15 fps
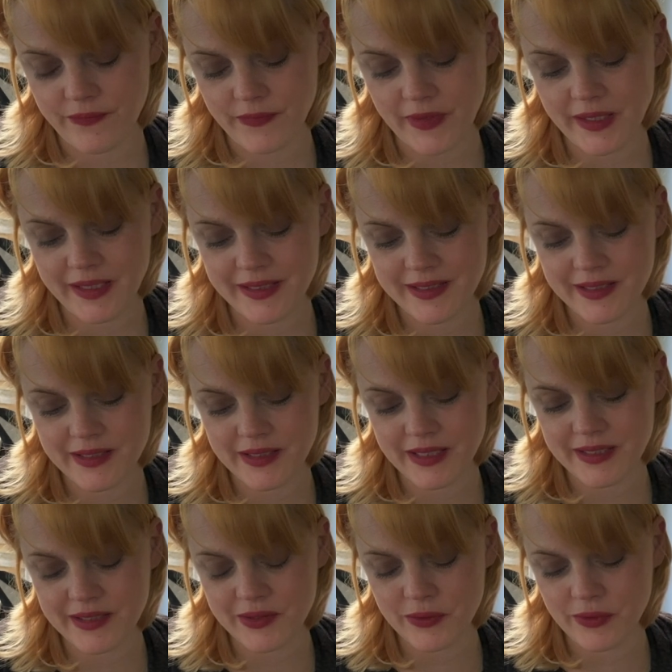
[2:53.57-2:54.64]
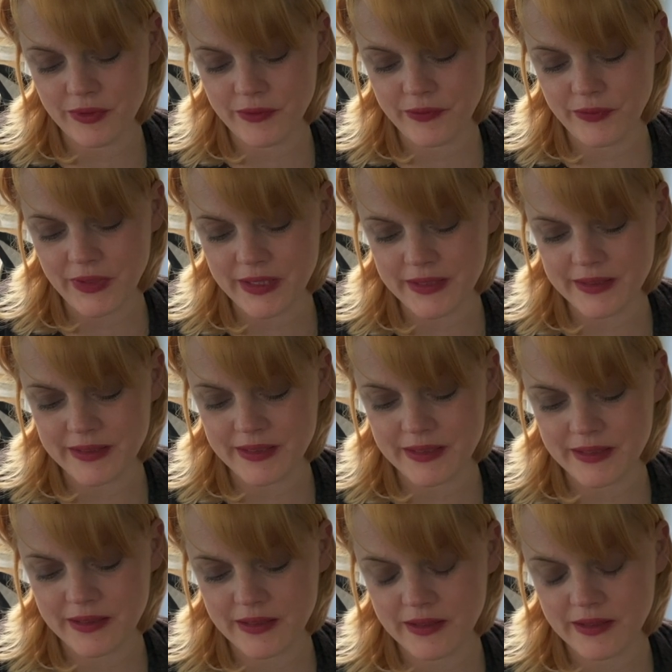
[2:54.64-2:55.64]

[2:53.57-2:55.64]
It sort of feels